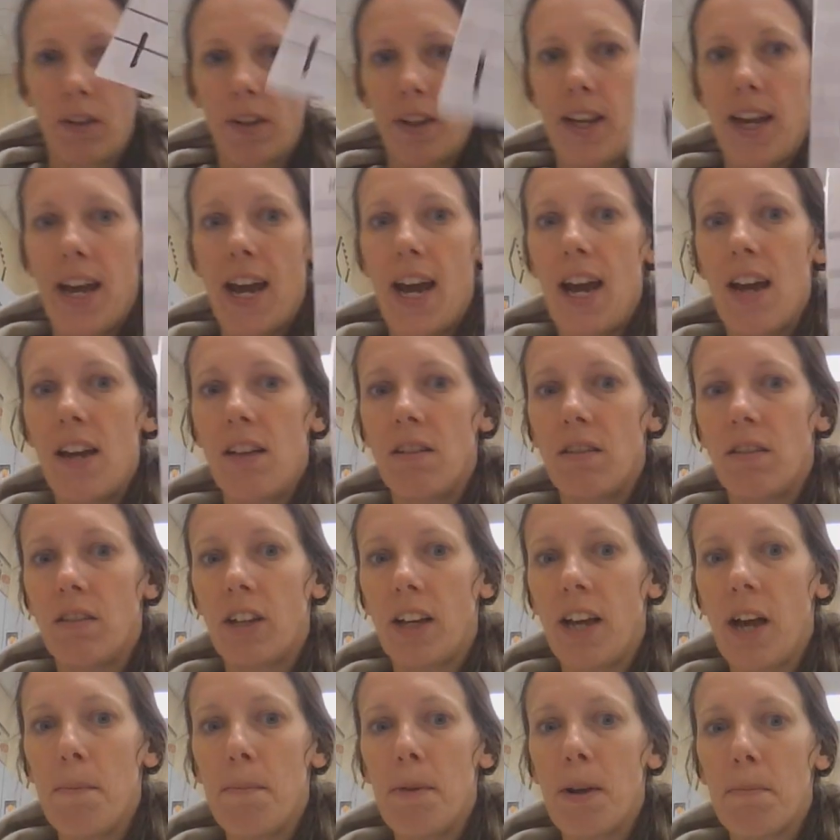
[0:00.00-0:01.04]
Okay,
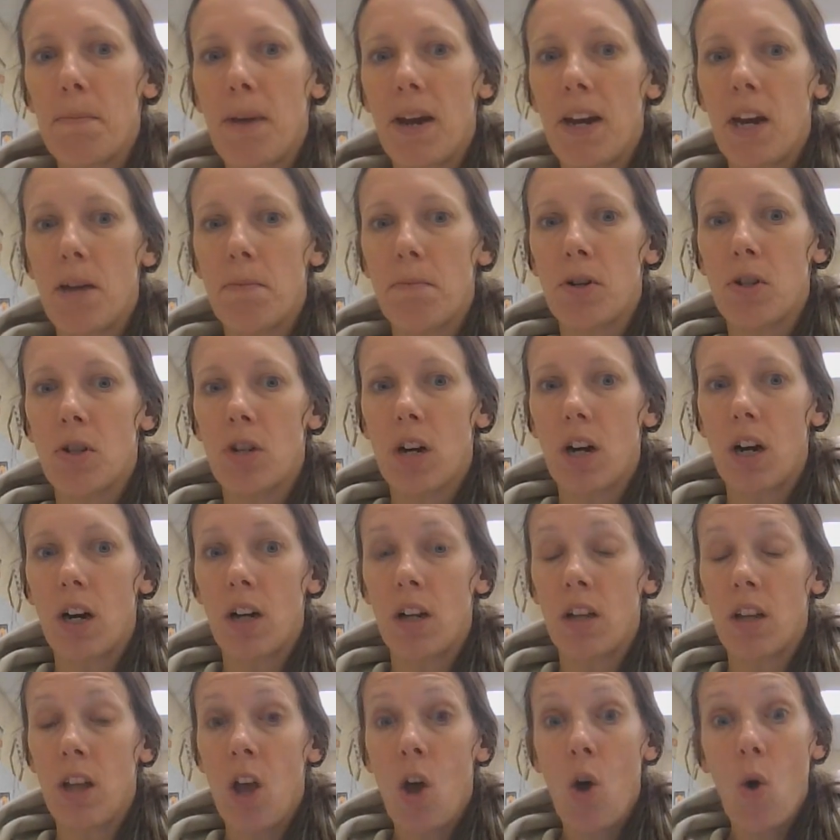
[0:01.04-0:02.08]
look how big my numbers are.
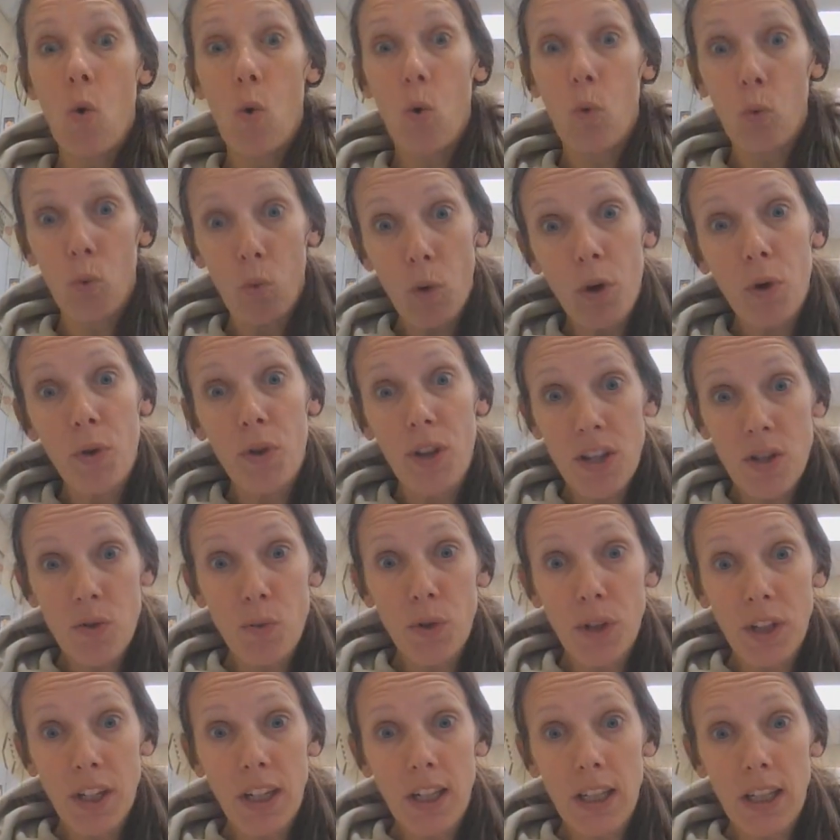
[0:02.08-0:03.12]
Whoa, that's
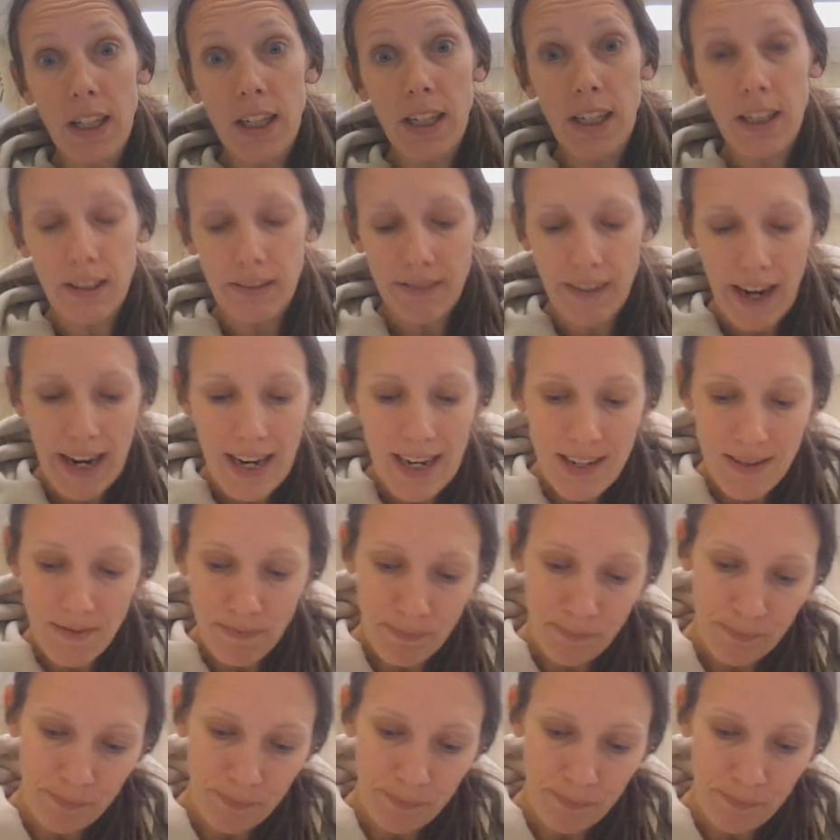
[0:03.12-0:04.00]
really clear, right?